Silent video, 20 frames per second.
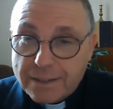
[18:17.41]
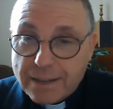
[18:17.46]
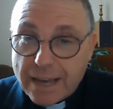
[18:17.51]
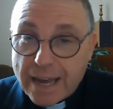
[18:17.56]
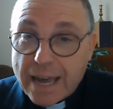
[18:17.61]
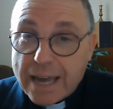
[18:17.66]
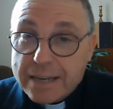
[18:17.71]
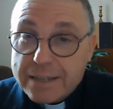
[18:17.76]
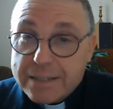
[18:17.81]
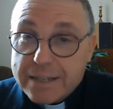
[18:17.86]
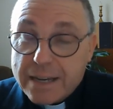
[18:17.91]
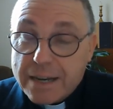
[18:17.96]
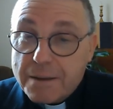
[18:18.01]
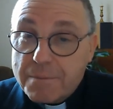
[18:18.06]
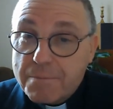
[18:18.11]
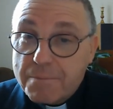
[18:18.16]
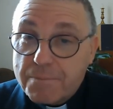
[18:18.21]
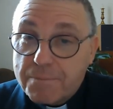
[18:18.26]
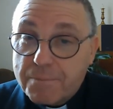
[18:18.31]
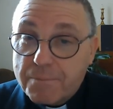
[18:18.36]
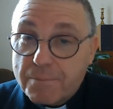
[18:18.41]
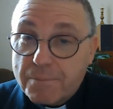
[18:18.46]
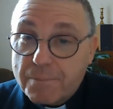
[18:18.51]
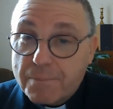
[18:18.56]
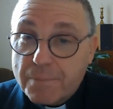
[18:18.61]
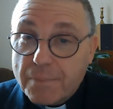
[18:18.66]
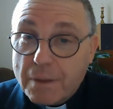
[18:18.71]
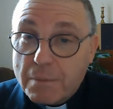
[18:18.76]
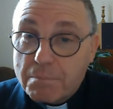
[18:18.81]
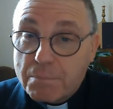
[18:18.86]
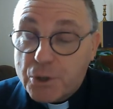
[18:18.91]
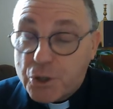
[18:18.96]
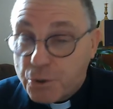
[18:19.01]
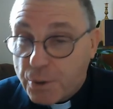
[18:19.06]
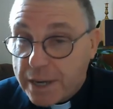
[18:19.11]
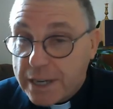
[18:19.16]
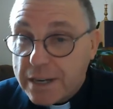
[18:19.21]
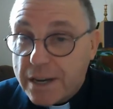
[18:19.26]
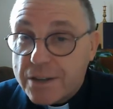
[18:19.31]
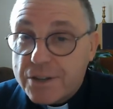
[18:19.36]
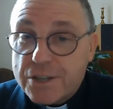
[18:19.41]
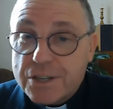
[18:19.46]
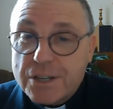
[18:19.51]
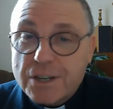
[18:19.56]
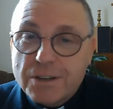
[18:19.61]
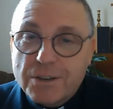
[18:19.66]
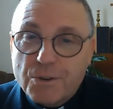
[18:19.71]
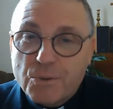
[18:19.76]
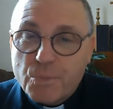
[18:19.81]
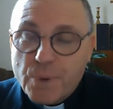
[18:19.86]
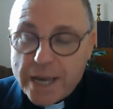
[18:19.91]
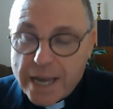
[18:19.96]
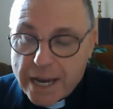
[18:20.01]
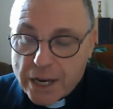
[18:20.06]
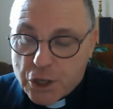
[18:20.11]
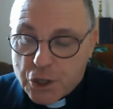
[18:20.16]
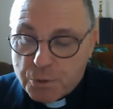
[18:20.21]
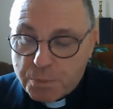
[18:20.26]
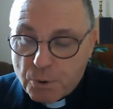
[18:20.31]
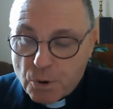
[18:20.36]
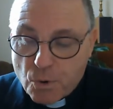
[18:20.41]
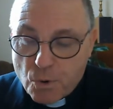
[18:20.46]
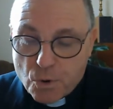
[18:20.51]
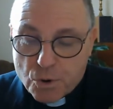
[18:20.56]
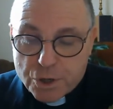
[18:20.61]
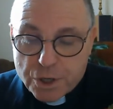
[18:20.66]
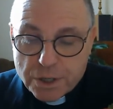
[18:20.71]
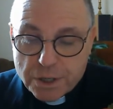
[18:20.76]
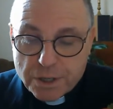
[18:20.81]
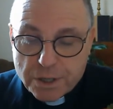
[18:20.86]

and between us we explored